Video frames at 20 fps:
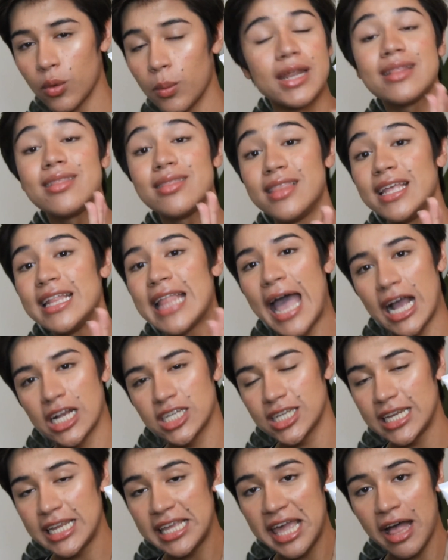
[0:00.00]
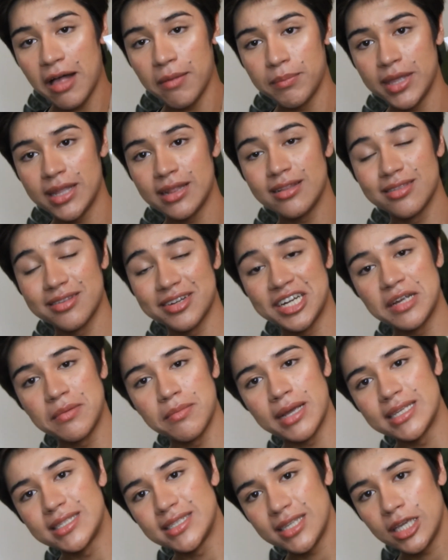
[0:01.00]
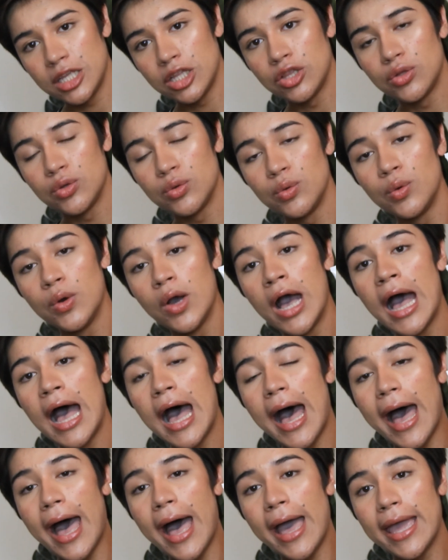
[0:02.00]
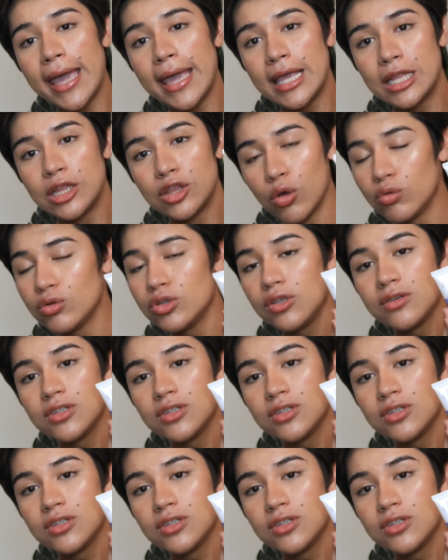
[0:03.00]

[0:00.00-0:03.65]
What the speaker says: but it did actually help me in clearing my skin too. I don't